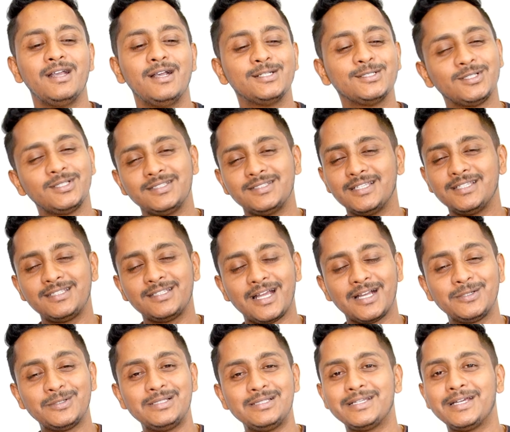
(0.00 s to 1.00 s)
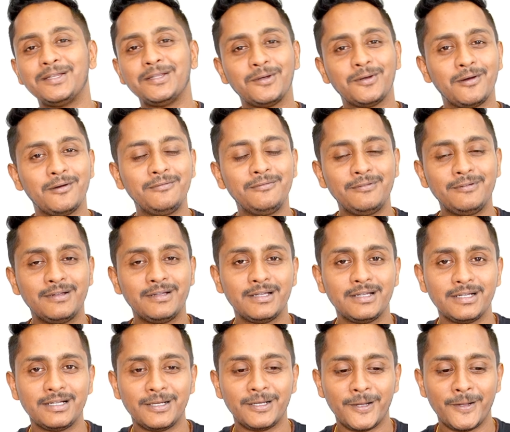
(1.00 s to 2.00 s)
So this is Nakul signing off
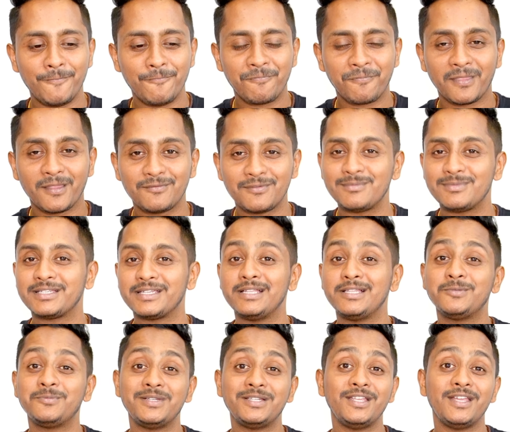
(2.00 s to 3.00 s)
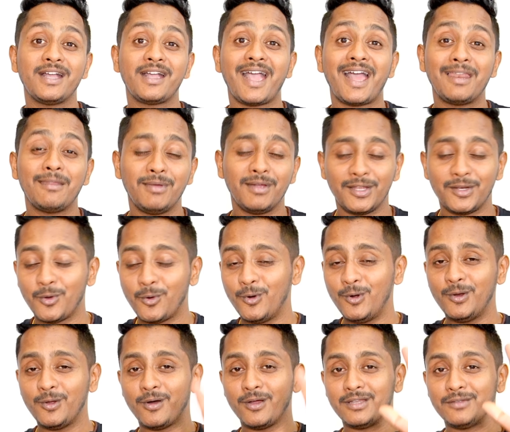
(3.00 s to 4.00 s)
from Skills PTE Academic. And
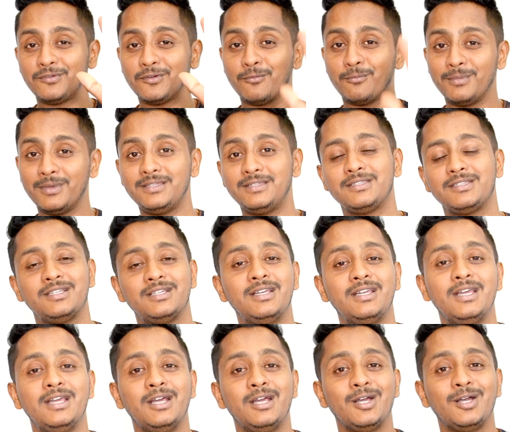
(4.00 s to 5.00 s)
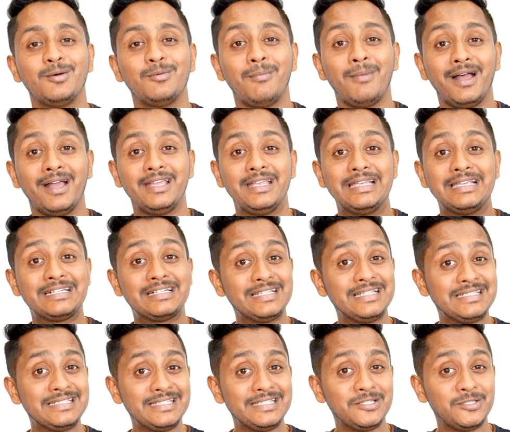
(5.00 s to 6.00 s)
hold on, if you missed my
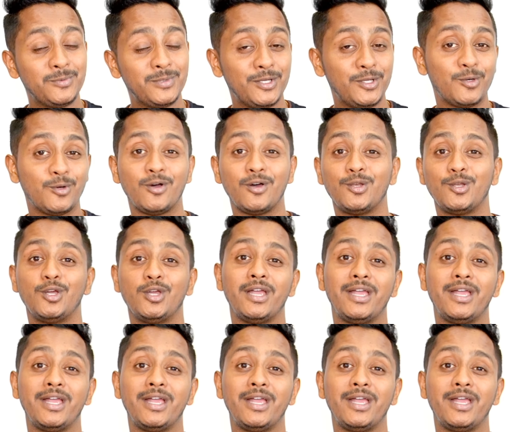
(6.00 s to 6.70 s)
recent video on